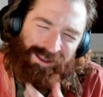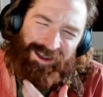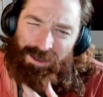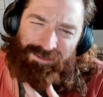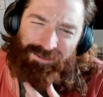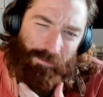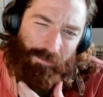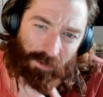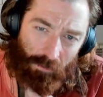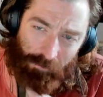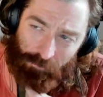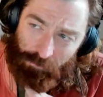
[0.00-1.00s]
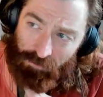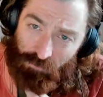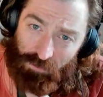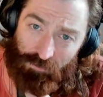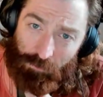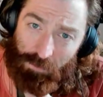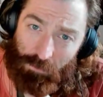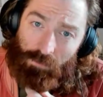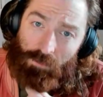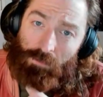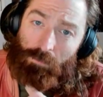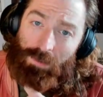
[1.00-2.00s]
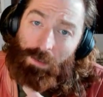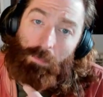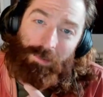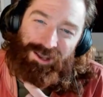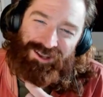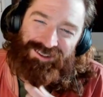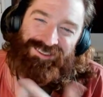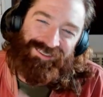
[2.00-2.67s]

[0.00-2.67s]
It's something that always frustrates me with paperbacks.